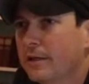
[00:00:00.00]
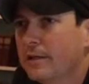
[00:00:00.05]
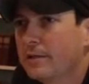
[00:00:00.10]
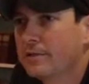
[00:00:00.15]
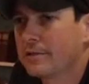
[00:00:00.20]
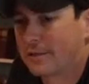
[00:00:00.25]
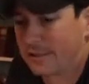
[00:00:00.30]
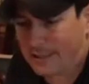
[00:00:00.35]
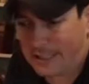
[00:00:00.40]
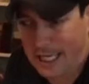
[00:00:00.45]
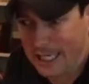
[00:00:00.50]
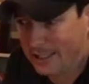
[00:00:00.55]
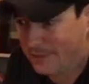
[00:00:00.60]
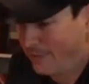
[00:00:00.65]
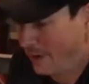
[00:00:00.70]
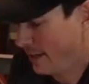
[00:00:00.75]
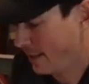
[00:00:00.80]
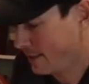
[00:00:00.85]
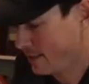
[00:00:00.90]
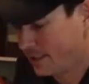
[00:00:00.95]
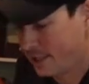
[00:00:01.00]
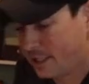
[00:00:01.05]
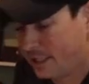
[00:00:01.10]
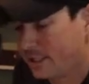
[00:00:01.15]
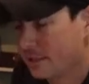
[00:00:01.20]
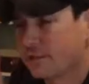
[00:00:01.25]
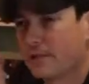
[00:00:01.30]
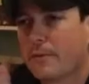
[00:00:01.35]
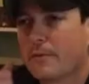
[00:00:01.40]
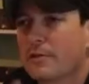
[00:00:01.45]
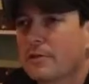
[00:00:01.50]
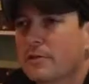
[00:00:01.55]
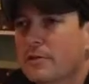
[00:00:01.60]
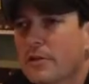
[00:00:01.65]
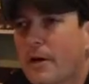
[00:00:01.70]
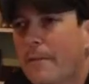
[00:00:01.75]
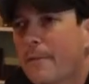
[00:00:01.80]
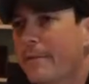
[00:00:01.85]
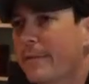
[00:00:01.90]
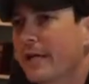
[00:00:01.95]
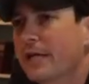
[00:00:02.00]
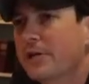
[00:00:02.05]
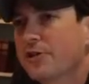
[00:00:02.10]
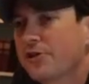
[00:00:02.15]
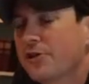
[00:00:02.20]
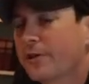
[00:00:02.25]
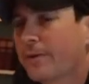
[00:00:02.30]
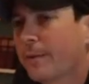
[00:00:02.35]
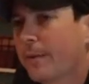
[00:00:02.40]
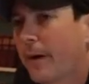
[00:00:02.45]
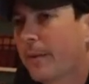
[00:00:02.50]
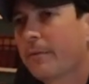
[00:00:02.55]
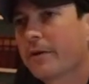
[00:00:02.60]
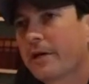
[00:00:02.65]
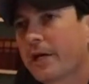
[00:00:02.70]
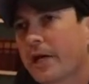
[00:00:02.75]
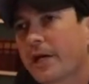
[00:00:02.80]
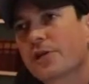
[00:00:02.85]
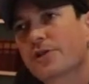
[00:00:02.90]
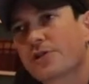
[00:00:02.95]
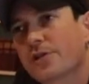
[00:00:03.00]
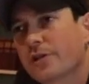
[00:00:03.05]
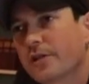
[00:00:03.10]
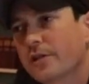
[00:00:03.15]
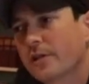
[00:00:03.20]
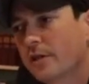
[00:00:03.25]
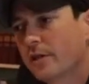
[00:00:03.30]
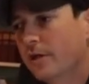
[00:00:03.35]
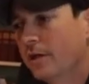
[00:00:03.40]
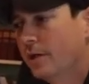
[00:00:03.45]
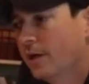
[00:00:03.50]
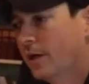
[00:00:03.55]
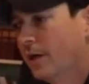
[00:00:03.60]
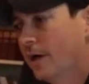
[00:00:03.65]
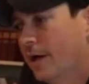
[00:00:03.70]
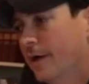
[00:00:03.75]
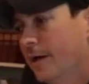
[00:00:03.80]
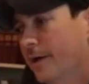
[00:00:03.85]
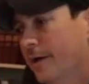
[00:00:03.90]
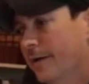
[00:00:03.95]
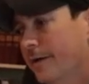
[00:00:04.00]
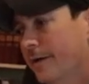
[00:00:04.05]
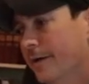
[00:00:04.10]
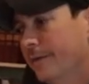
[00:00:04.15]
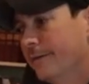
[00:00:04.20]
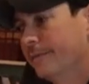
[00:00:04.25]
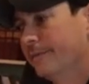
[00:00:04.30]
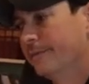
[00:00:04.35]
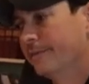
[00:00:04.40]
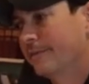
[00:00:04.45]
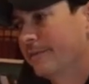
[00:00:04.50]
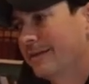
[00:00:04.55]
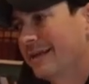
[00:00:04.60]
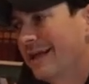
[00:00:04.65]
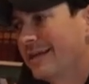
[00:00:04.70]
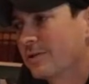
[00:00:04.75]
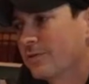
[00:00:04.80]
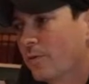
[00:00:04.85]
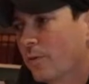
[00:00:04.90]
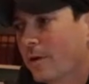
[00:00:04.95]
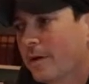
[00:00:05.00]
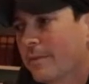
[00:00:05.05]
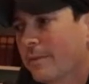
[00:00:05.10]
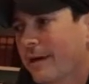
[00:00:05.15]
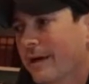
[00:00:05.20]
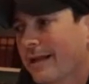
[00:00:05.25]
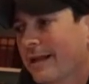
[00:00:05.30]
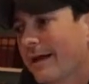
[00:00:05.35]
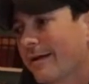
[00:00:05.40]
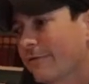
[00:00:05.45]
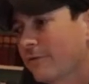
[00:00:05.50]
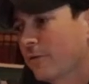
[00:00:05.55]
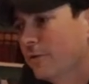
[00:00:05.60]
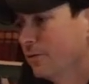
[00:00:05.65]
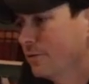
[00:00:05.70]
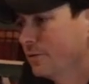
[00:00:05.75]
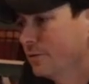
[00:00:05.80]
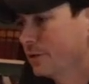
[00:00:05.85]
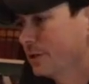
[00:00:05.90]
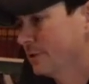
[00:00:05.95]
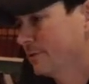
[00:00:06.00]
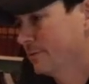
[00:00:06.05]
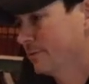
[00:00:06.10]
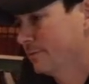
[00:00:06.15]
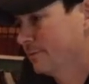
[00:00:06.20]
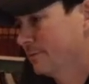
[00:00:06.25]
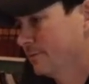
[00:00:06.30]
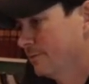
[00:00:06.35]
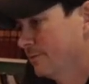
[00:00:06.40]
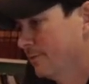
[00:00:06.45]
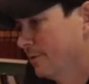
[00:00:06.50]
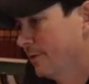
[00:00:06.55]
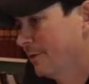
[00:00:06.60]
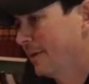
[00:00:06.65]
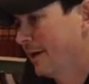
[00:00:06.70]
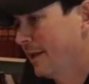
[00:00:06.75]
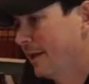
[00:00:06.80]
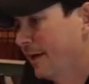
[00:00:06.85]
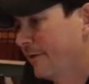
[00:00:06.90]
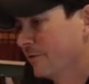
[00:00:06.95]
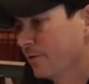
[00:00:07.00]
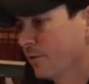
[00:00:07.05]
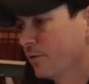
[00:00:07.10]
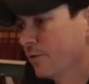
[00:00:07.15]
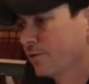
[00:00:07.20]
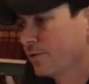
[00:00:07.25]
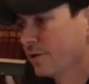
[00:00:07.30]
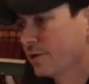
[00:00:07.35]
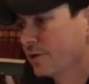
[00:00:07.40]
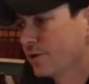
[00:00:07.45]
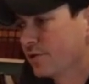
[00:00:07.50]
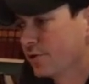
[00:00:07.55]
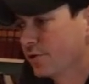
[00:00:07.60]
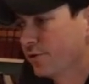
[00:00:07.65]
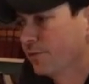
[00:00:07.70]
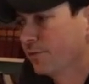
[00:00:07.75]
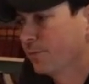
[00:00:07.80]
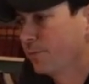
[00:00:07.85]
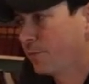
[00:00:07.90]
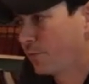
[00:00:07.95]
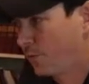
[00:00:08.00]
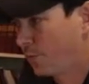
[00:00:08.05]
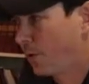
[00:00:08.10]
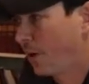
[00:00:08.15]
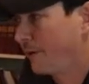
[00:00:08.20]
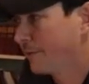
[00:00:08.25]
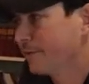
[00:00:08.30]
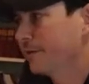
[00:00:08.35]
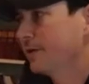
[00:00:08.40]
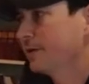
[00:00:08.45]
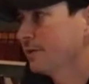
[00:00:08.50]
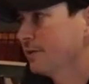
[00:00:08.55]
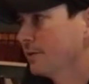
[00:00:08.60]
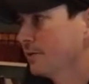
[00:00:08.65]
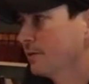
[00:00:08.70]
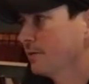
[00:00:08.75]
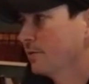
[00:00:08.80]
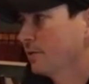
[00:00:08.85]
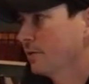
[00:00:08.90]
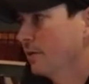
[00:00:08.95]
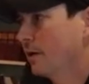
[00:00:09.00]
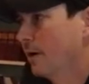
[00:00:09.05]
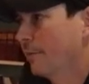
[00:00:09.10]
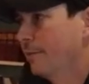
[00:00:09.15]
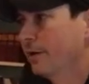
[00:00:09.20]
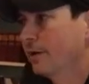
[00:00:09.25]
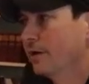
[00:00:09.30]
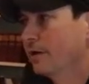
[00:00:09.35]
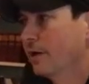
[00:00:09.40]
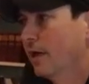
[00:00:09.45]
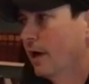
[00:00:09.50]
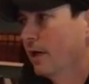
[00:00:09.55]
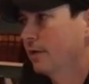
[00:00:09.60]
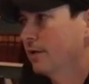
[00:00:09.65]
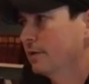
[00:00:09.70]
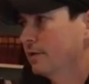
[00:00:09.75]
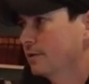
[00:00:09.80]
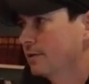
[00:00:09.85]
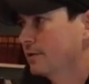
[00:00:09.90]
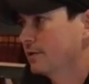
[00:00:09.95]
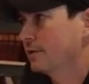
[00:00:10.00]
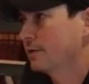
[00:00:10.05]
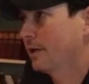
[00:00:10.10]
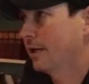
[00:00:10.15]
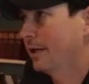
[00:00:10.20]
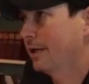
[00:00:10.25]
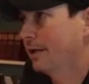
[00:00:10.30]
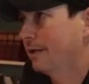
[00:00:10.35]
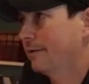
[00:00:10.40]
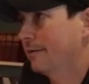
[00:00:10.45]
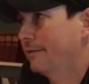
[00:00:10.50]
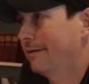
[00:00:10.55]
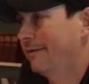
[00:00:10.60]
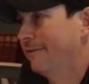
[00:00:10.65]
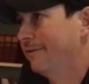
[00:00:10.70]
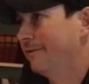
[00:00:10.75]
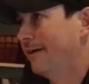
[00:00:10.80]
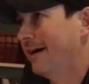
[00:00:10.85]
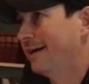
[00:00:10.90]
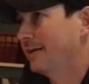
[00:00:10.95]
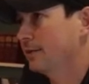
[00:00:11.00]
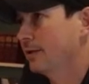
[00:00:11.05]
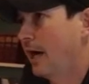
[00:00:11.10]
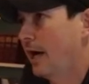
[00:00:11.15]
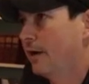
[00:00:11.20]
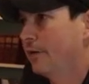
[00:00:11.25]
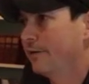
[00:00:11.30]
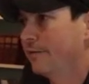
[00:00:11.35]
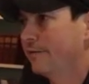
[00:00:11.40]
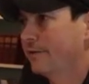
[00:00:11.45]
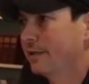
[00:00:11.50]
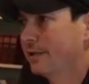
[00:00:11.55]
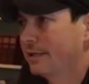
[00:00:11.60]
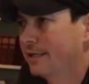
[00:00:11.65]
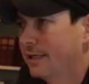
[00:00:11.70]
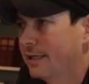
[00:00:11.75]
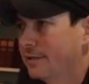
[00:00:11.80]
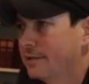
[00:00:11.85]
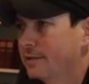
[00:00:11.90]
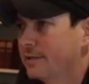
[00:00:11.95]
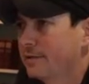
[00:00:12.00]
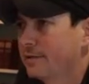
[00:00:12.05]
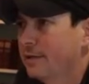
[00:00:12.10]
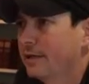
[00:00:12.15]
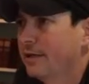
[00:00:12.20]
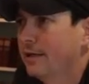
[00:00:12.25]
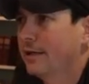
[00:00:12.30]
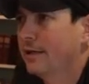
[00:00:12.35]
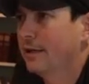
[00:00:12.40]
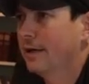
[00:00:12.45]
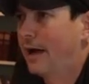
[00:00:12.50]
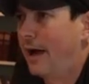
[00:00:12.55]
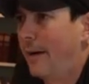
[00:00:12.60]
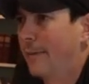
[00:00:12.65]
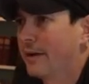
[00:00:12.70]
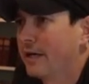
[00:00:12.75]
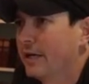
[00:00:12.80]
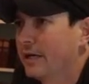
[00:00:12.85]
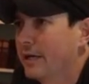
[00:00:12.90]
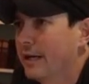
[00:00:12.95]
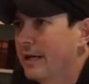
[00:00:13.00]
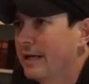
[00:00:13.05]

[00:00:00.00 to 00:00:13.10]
Success magazine, some, sure. some major publication. Uh-huh. um, that's one of my life goals. Mm-hmm. One of my life goals is to profit a million dollars. Like, in fact, I don't even think that's, I mean, and